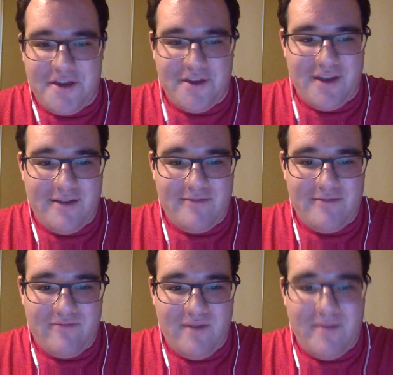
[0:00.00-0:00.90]
not.
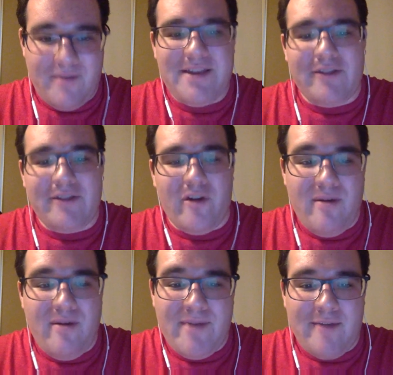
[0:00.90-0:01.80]
I mean, I did a little
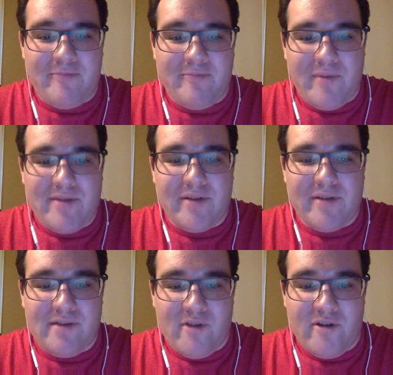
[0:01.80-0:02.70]
bit, but I basically just
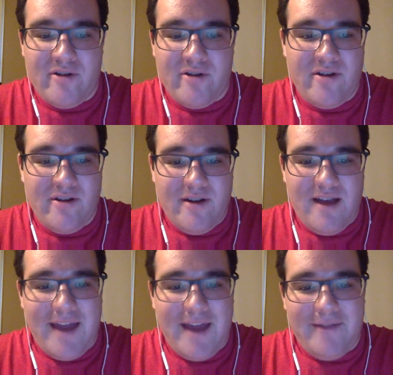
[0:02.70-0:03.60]
wrote.
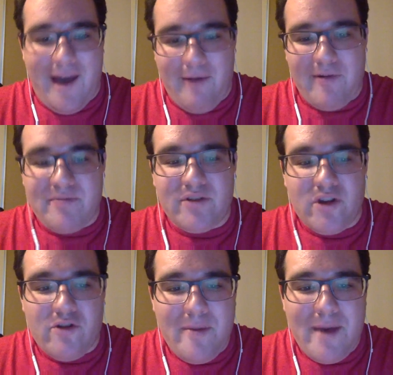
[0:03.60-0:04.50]
I wasn't blown
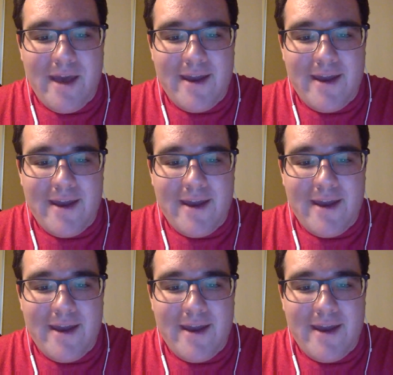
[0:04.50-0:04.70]
away by it.